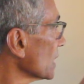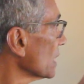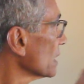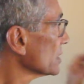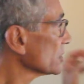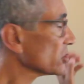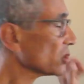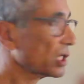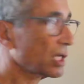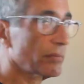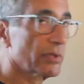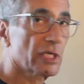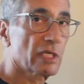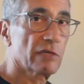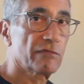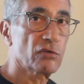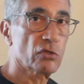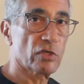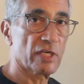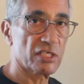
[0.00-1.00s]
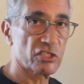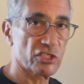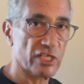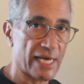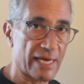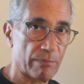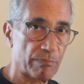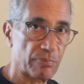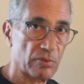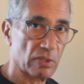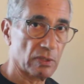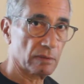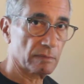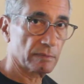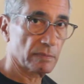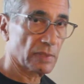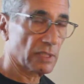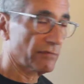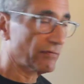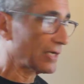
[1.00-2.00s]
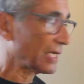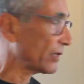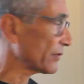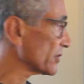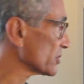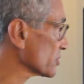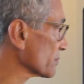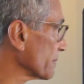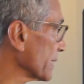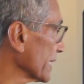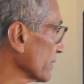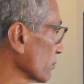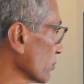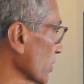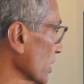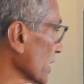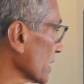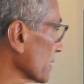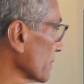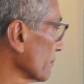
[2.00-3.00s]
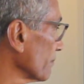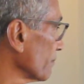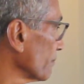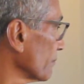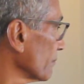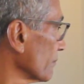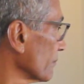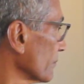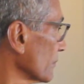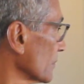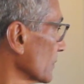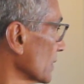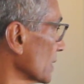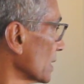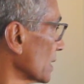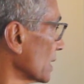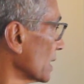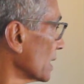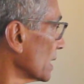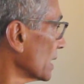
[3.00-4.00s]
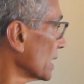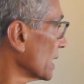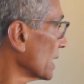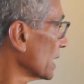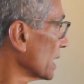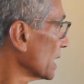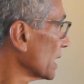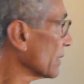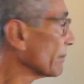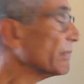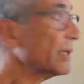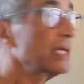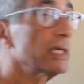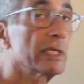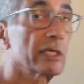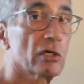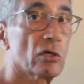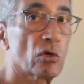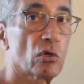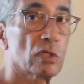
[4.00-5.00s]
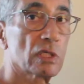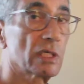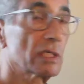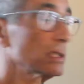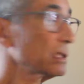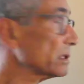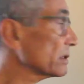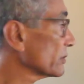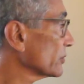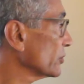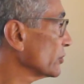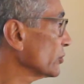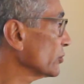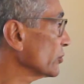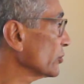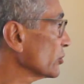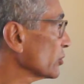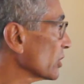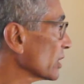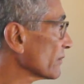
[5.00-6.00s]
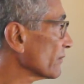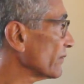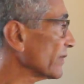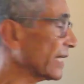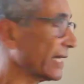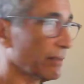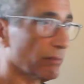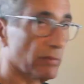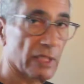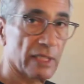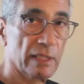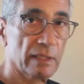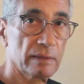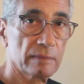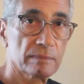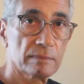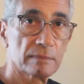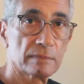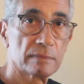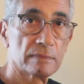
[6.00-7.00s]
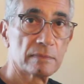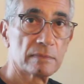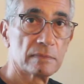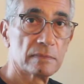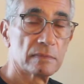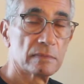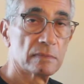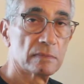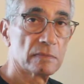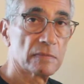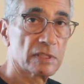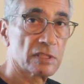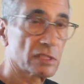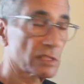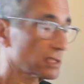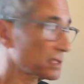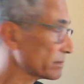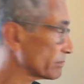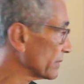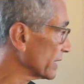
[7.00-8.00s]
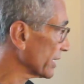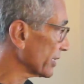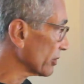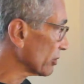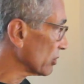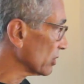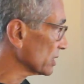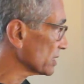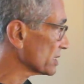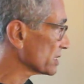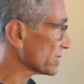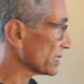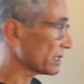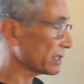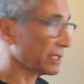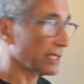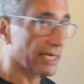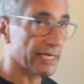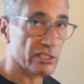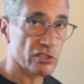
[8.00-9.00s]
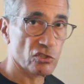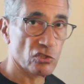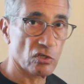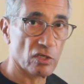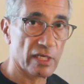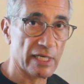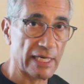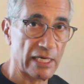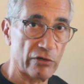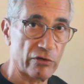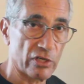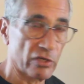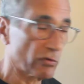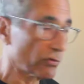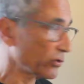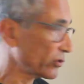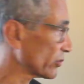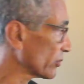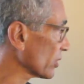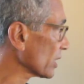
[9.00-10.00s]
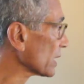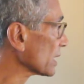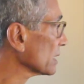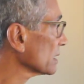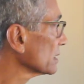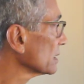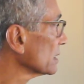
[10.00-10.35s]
So let me give you an example of how this might work. A Mineola, New York family. This Mineola's in Nassau County, New York.